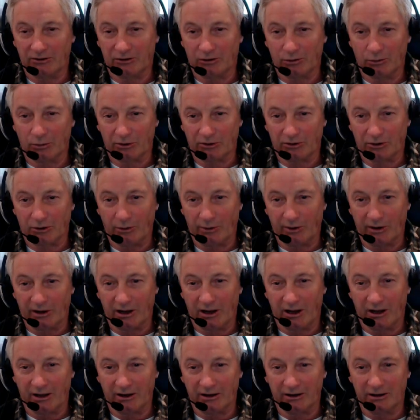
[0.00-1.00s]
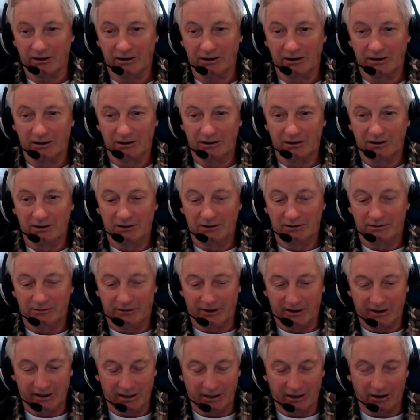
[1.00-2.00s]
what's going on. And
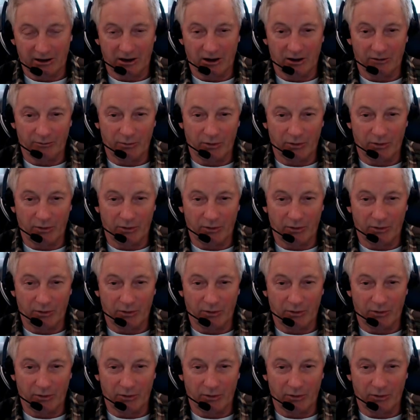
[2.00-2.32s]
finding a golf